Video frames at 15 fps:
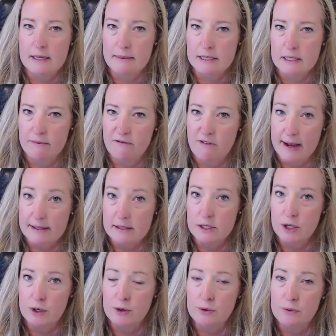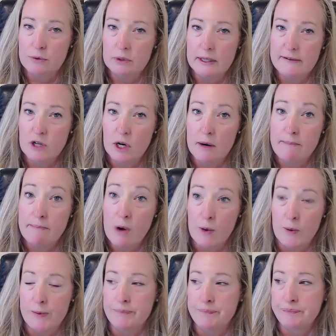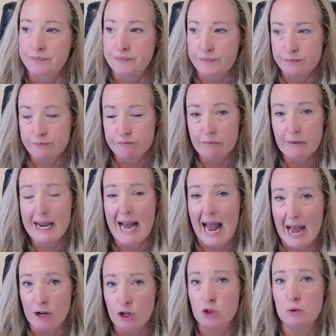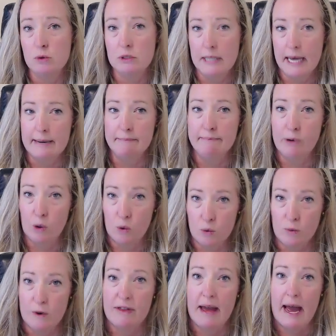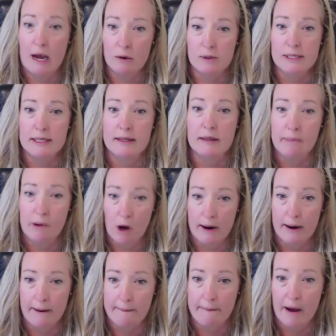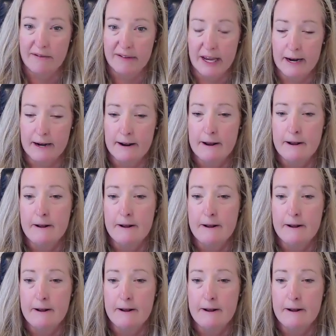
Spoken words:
I had some friends who lived on a boat, an actual like boat with a house in the bottom of it.